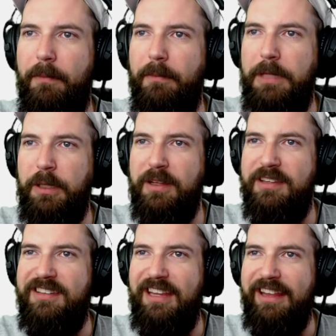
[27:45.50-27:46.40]
You can
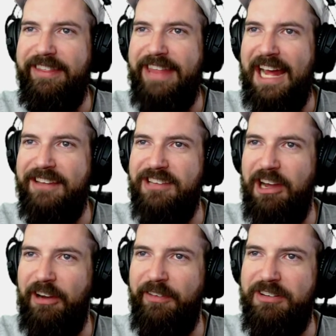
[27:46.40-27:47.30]
see that's
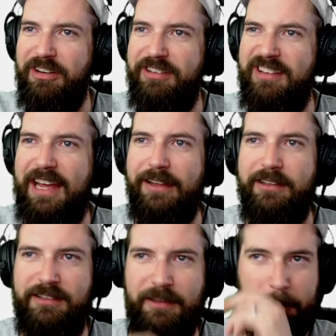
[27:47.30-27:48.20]
our original size.
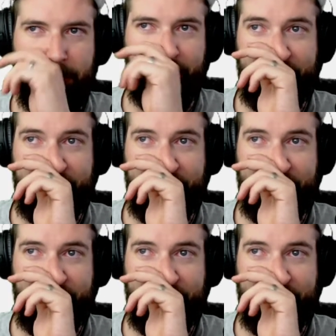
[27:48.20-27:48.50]
So